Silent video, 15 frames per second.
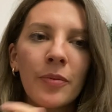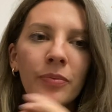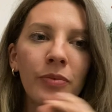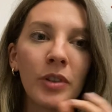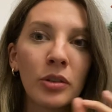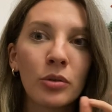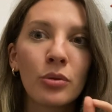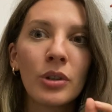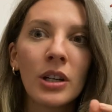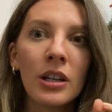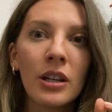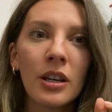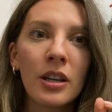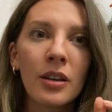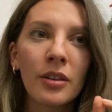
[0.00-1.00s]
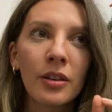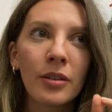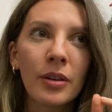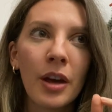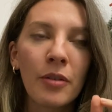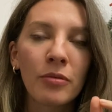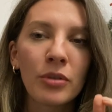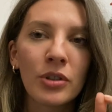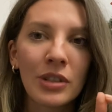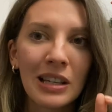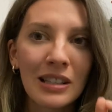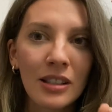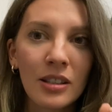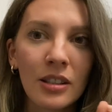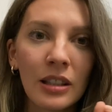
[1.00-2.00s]
that really
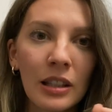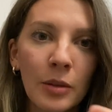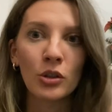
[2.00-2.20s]
emphasizes the lip.